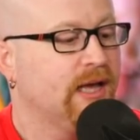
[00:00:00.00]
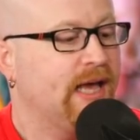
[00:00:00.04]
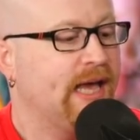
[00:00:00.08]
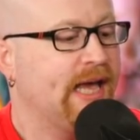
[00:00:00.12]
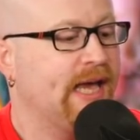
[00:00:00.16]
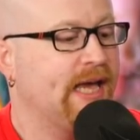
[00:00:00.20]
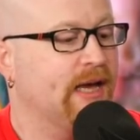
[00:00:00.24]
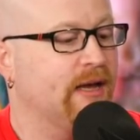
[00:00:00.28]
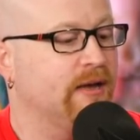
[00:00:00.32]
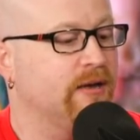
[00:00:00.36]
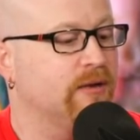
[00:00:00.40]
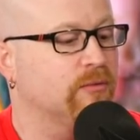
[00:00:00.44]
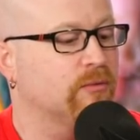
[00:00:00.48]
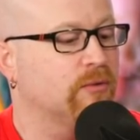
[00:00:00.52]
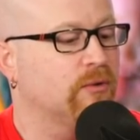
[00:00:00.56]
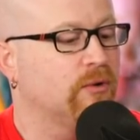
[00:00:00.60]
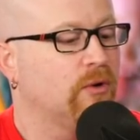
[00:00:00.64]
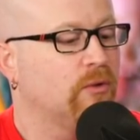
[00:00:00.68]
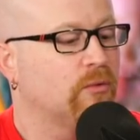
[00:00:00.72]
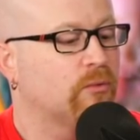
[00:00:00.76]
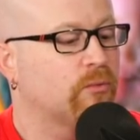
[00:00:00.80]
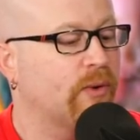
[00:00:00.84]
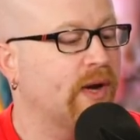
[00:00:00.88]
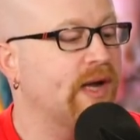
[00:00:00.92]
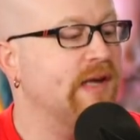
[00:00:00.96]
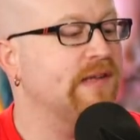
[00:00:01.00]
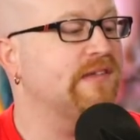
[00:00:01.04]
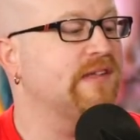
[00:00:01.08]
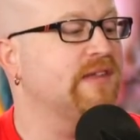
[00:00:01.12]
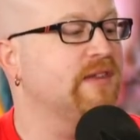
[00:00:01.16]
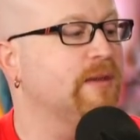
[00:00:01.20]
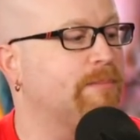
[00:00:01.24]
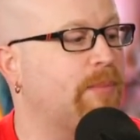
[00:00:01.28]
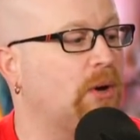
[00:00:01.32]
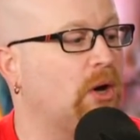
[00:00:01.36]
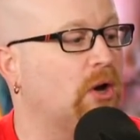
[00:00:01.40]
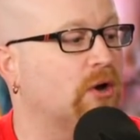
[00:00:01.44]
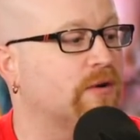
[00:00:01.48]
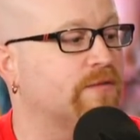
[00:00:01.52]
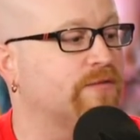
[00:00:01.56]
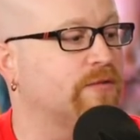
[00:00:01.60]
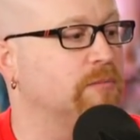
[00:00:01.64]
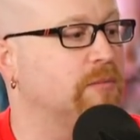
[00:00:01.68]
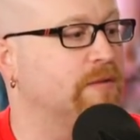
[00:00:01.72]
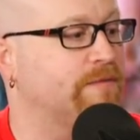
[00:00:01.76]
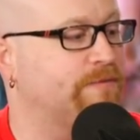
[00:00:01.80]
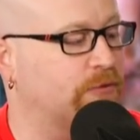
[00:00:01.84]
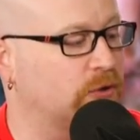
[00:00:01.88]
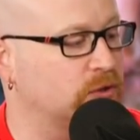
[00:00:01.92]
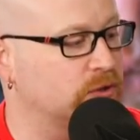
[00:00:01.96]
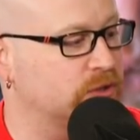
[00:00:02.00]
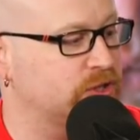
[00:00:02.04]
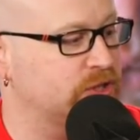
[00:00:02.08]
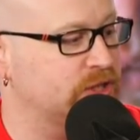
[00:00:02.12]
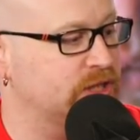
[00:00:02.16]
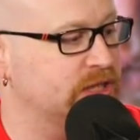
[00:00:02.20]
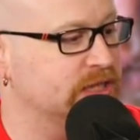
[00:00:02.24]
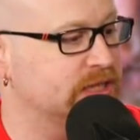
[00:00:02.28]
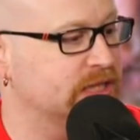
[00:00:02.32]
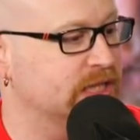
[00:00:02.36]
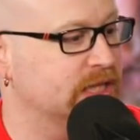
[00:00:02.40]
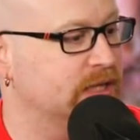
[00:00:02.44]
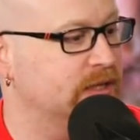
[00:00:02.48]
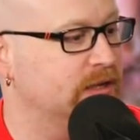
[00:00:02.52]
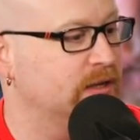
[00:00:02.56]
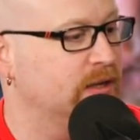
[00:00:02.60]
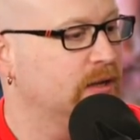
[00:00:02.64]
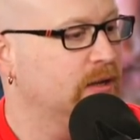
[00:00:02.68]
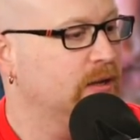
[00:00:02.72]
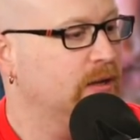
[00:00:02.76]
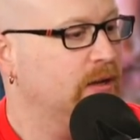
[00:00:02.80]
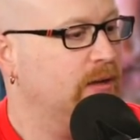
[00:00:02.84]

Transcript: and raising the bar from the first season,